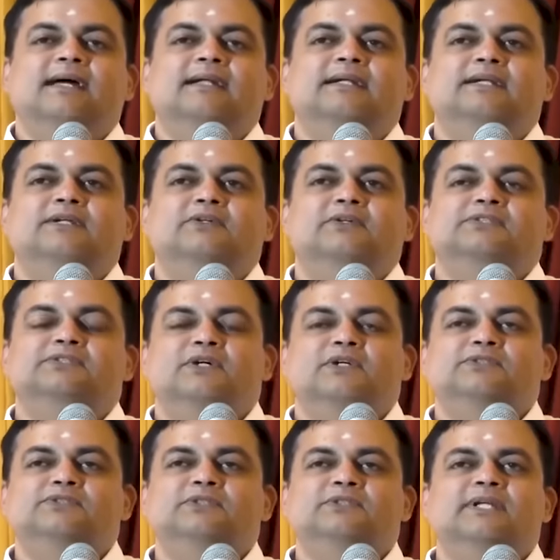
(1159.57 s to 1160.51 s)
And it was
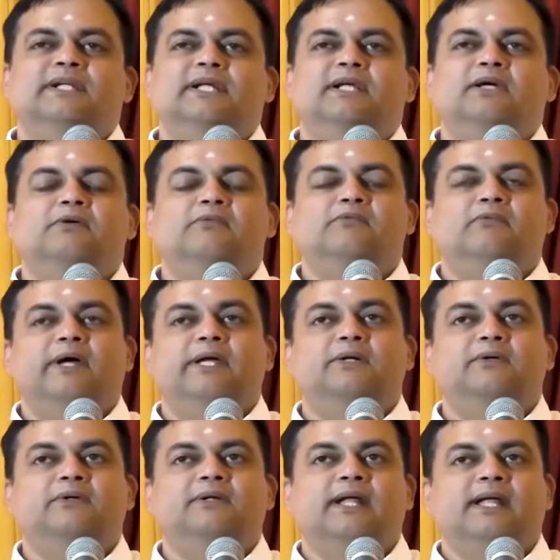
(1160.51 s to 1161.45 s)
also the day of
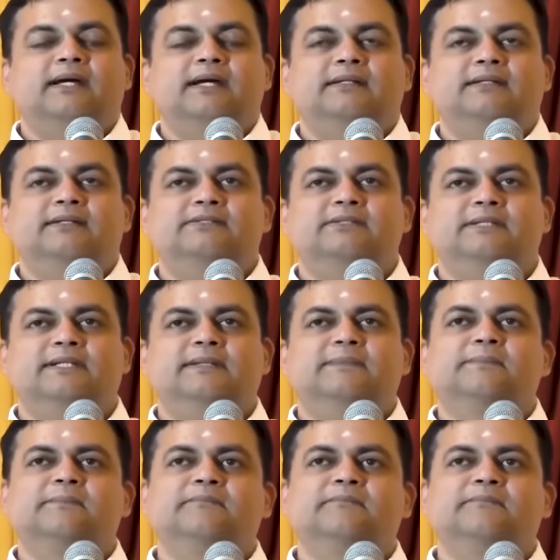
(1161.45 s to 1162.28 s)
Vaikuntha Ekadashi.